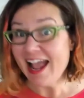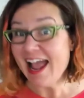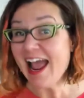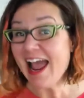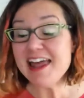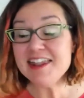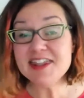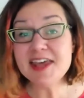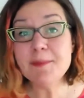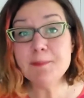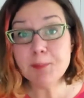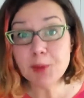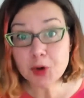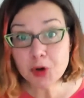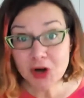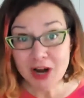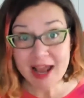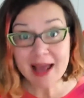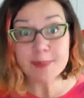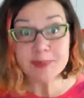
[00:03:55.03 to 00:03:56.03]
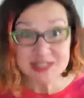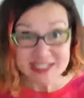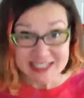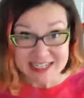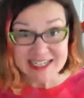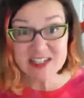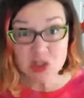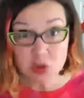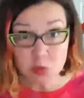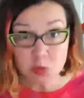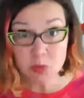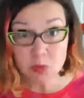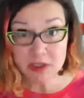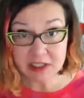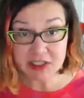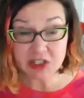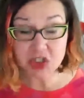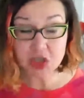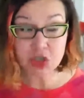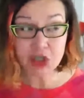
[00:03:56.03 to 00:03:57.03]
and that perhaps is a
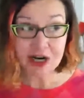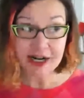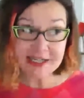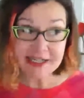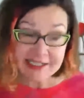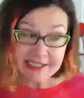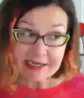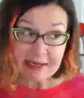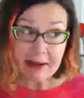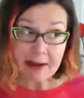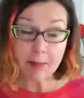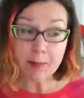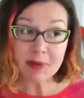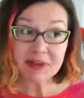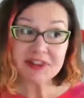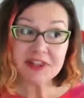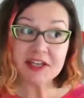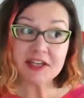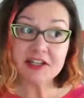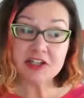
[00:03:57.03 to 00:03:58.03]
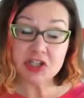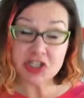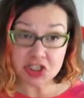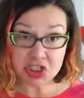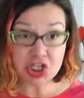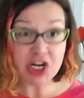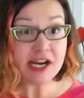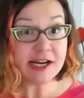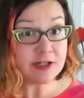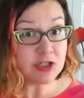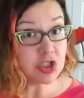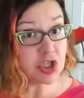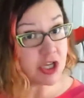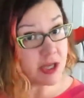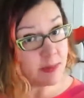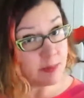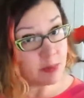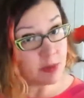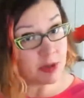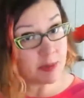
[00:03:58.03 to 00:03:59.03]
really good idea, but the, the change to
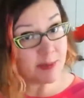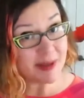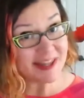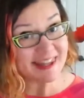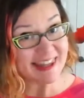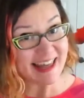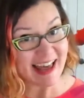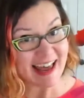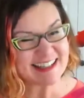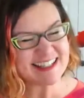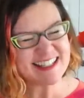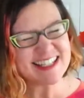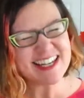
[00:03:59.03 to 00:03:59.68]
implement that